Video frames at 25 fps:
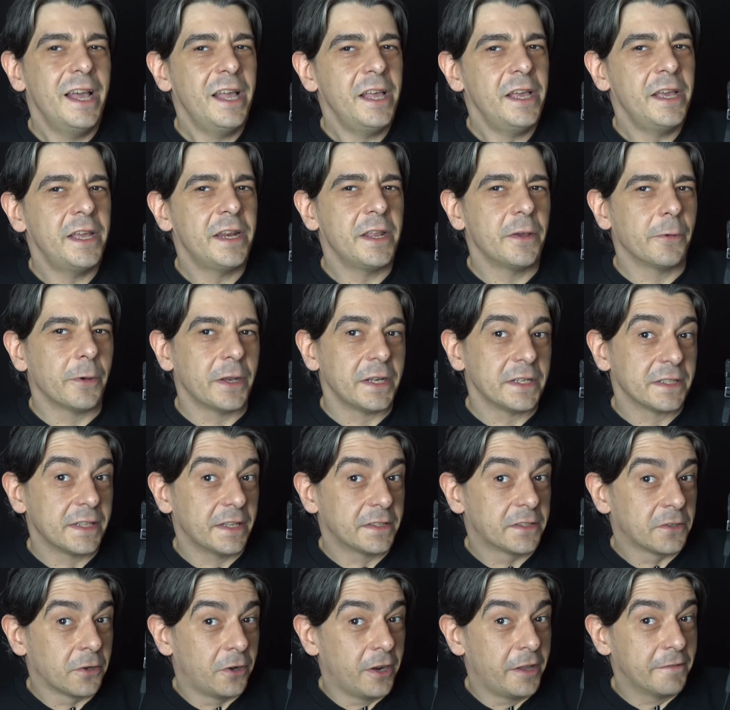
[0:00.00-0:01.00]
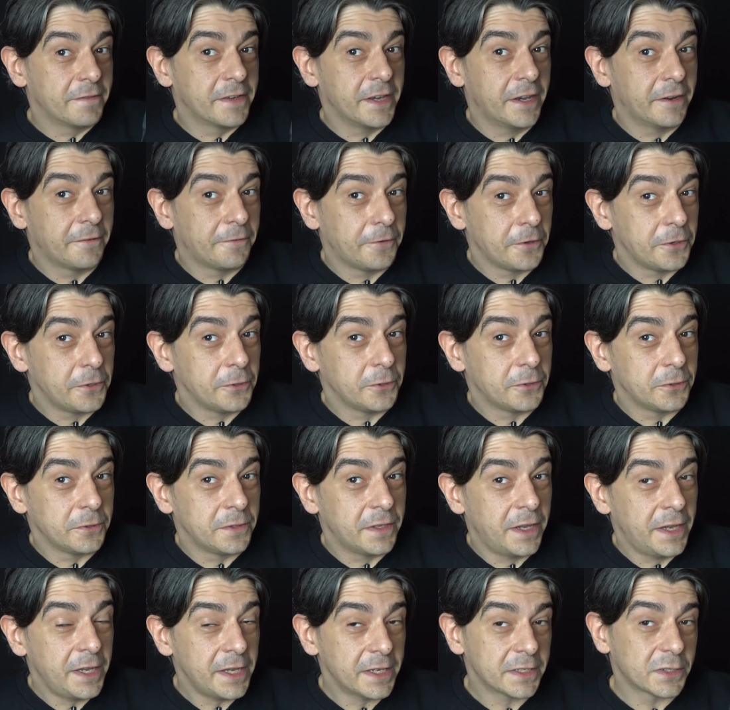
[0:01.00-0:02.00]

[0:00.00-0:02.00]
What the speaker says: Anyways, that's all I've got for you today.